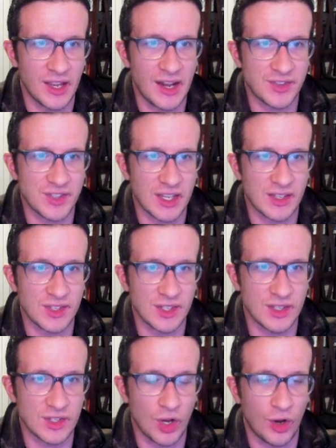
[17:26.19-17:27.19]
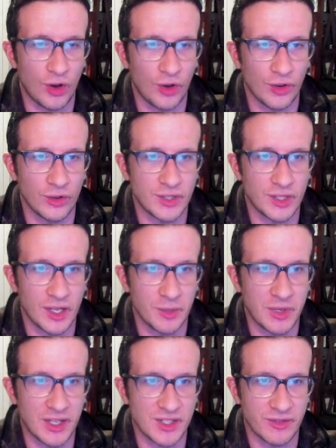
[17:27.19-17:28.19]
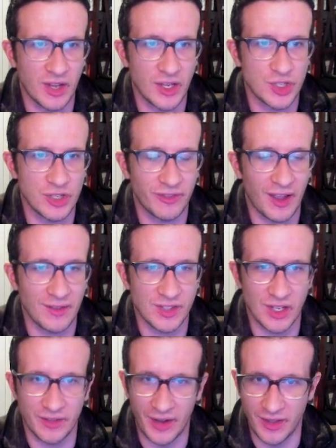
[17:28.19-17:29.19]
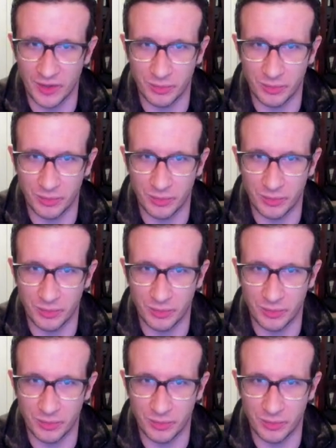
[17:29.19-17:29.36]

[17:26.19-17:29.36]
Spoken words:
Knight f6 is hard because of knight g5 stuff,